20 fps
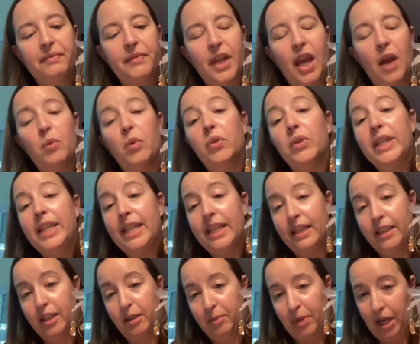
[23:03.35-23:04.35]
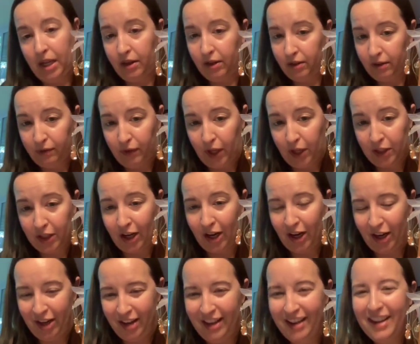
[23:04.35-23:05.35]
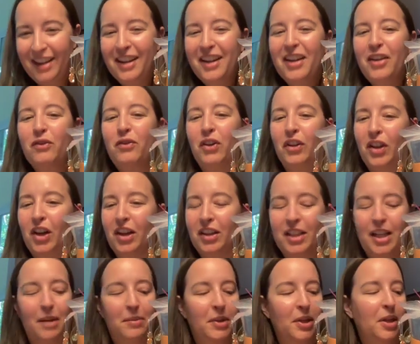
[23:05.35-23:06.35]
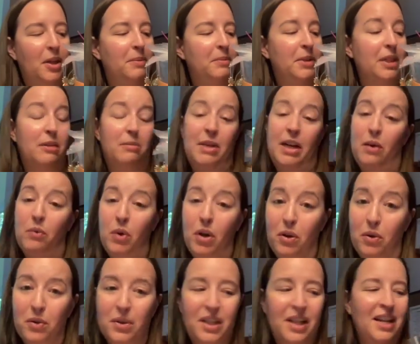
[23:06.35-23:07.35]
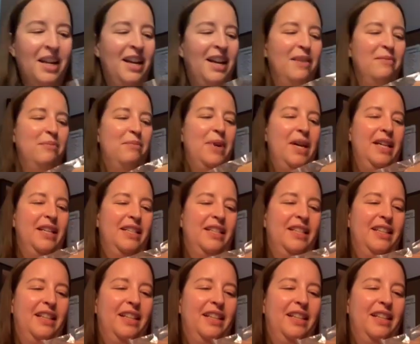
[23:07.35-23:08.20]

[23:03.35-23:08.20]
I won't need to buy another floss card for a long time to come. Doesn't mean I won't. But